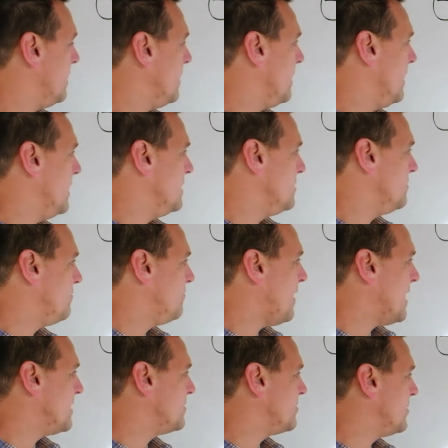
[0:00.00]
is
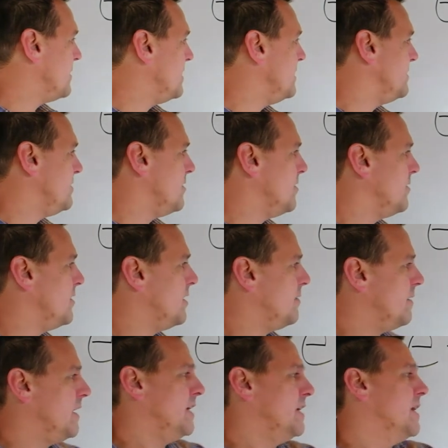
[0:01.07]
faster and easier than
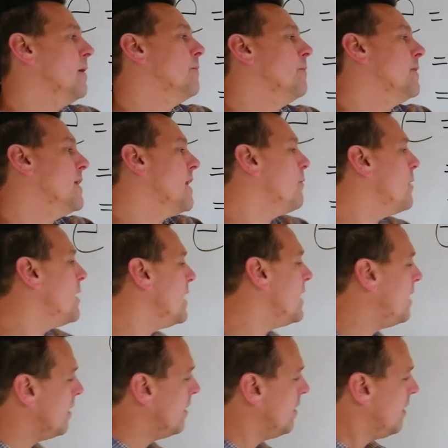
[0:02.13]
writing down that
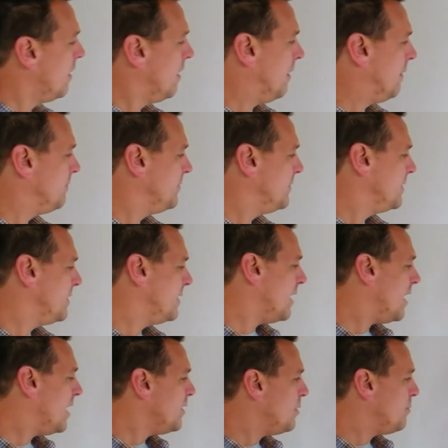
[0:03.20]
way. The
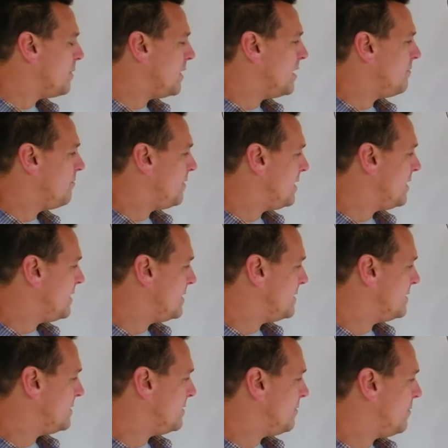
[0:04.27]
other benefit
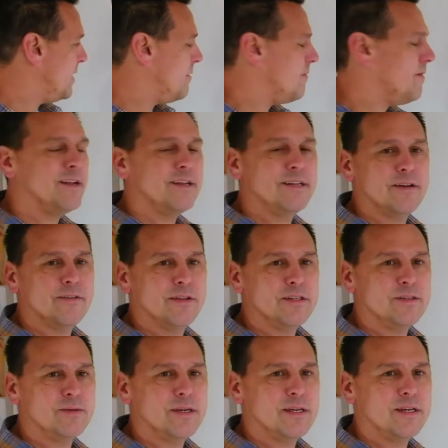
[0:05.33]
is when I write it down
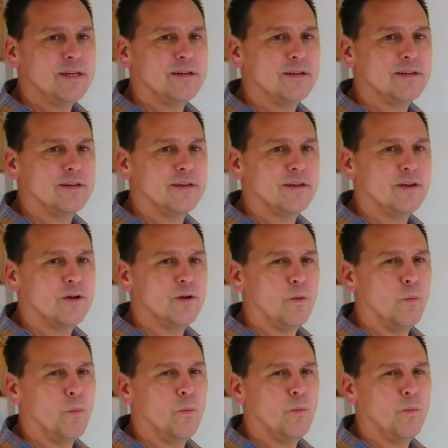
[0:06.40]
this way,
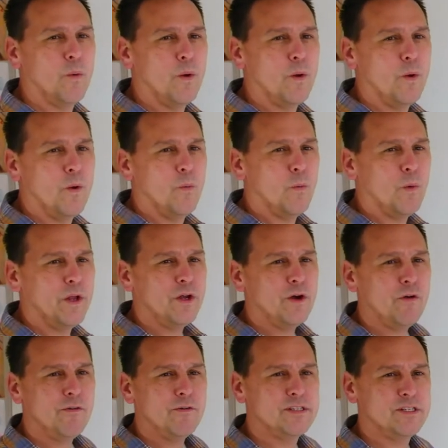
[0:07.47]
1
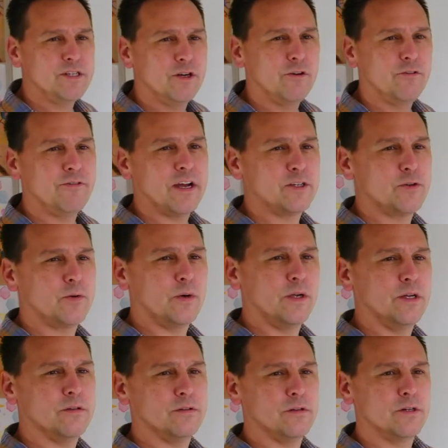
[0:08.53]
over 0
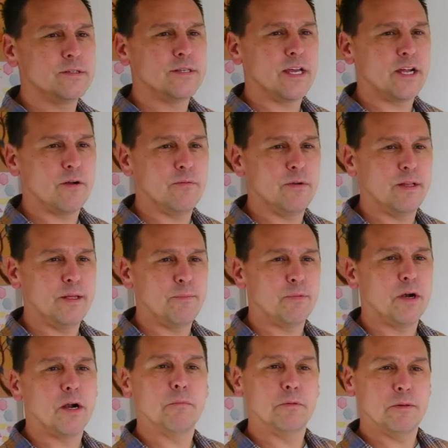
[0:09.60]
factorial looks like a really
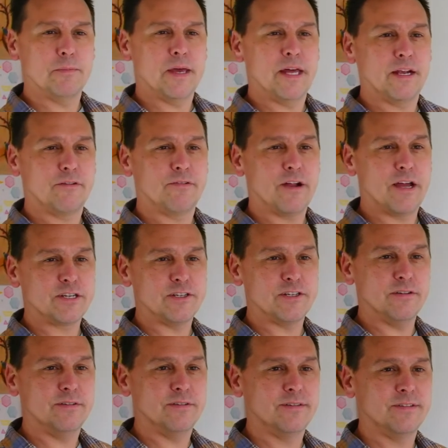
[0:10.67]
problematic fraction.
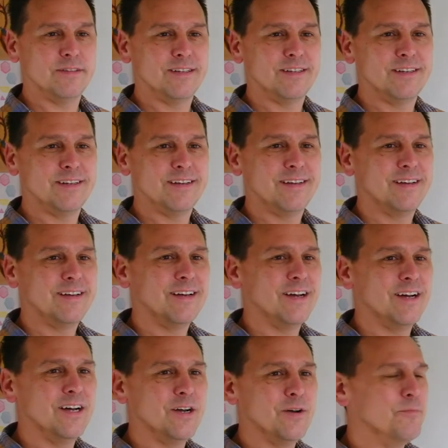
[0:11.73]

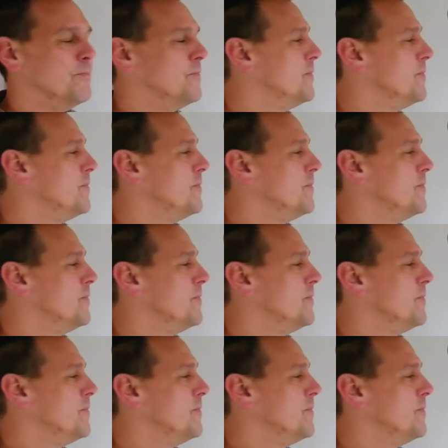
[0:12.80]
Um,